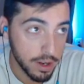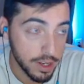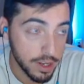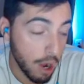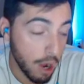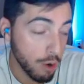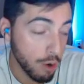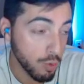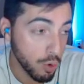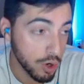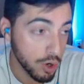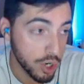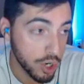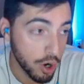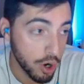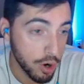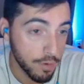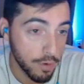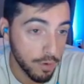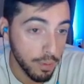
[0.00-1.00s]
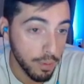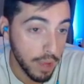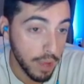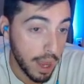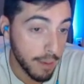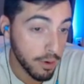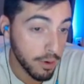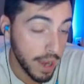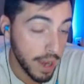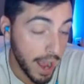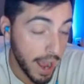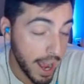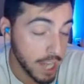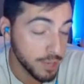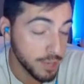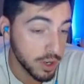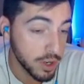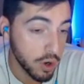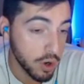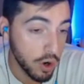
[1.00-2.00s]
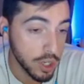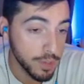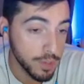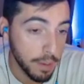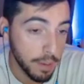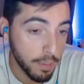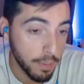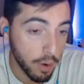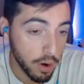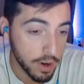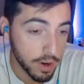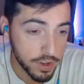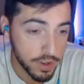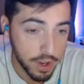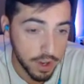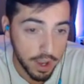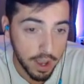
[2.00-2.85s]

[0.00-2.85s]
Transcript: downward turn for Blabber has been caused by Perkz.